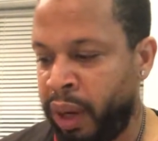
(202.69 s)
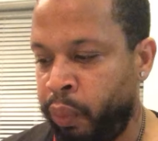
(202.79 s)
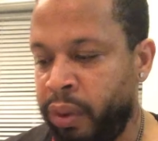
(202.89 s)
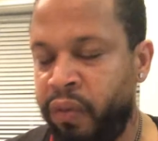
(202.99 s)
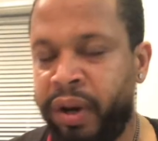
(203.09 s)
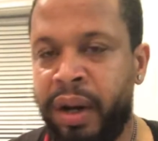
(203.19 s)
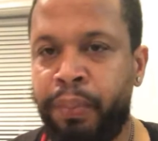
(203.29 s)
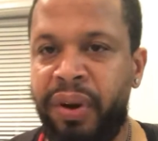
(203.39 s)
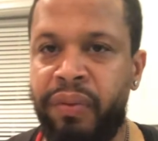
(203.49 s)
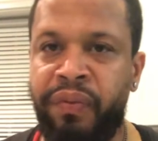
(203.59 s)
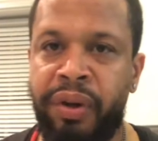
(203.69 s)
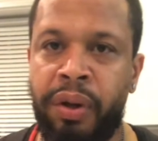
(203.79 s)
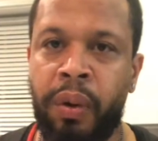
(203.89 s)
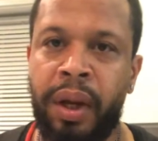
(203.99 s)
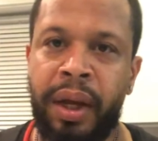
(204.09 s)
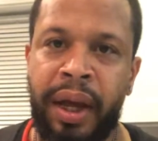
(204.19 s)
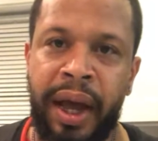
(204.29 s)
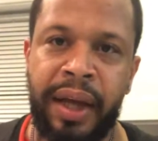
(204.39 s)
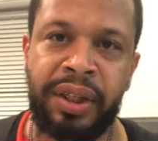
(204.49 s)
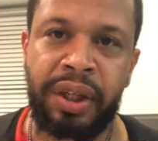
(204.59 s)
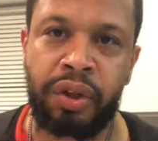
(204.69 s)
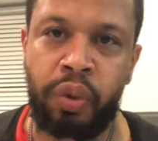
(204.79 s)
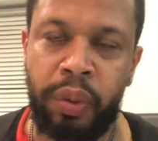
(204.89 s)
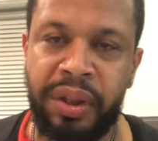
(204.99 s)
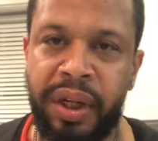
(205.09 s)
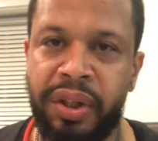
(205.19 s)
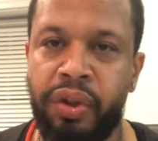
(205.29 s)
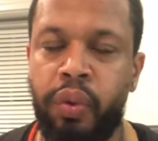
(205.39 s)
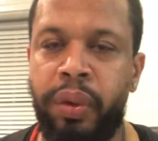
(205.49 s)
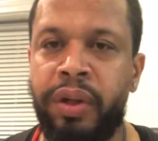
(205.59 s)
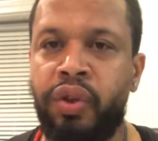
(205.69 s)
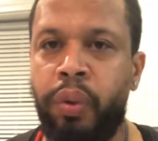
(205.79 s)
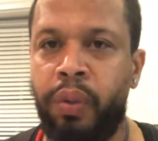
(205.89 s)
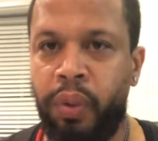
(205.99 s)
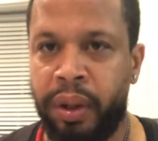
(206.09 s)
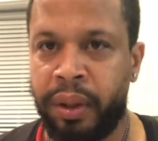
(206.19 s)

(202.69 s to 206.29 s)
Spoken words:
I went over that in the previous video, Isaiah 26 and 20 and 21.